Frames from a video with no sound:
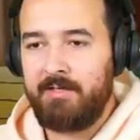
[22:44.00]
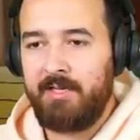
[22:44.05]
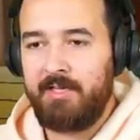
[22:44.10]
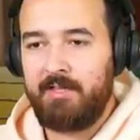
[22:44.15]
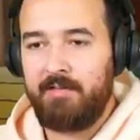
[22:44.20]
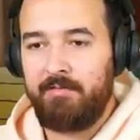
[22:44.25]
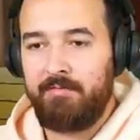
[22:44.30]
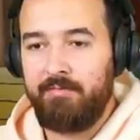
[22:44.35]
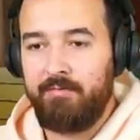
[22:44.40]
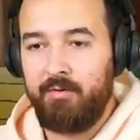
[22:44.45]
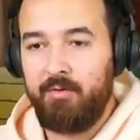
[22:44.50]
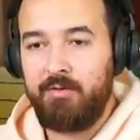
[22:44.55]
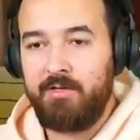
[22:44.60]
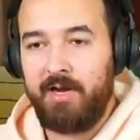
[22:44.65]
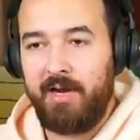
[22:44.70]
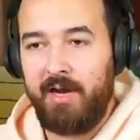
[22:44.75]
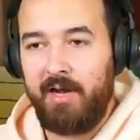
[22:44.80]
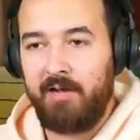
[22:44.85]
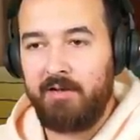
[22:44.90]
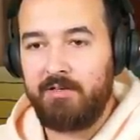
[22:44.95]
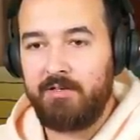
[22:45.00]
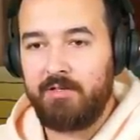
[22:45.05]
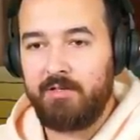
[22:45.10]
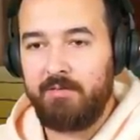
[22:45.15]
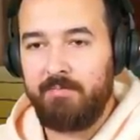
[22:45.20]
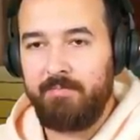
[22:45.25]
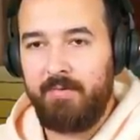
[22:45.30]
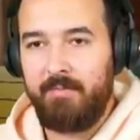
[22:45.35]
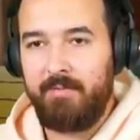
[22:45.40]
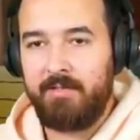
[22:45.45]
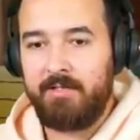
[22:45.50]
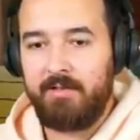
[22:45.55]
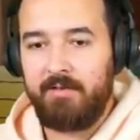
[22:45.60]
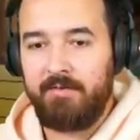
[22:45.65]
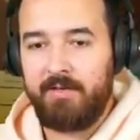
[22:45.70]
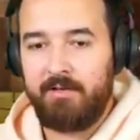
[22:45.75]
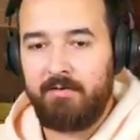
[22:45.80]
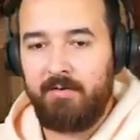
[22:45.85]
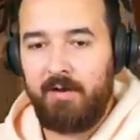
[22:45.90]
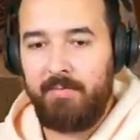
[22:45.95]
could take the full couch. Maybe I'll see if
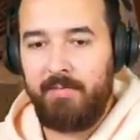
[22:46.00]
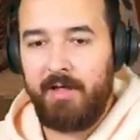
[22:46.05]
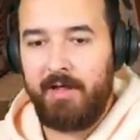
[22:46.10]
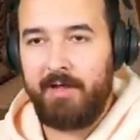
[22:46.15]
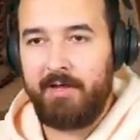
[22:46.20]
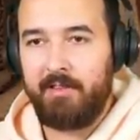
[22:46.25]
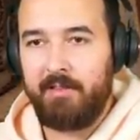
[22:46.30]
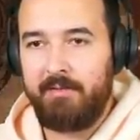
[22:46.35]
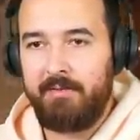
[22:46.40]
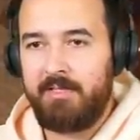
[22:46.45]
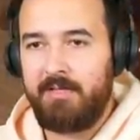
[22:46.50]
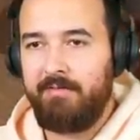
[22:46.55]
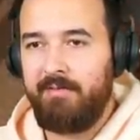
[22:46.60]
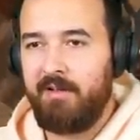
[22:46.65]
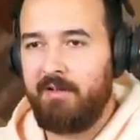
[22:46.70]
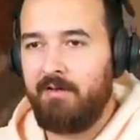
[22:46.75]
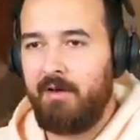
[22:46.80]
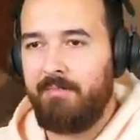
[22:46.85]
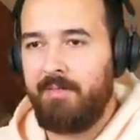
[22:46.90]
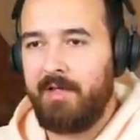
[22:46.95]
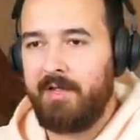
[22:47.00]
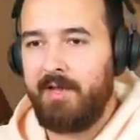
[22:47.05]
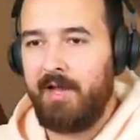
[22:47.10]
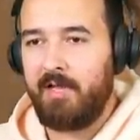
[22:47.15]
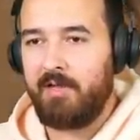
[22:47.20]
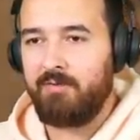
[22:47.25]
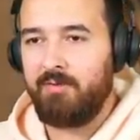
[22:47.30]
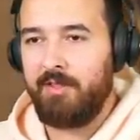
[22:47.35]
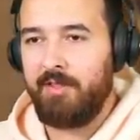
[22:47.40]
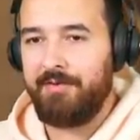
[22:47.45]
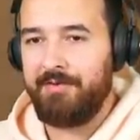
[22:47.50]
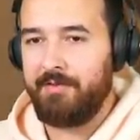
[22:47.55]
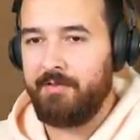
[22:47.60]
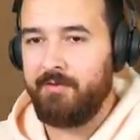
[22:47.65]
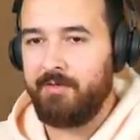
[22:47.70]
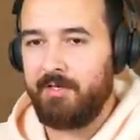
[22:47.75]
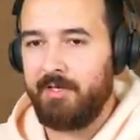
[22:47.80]
I can grab that. Hang on. Let me see if I can grab that couch Oh, they're not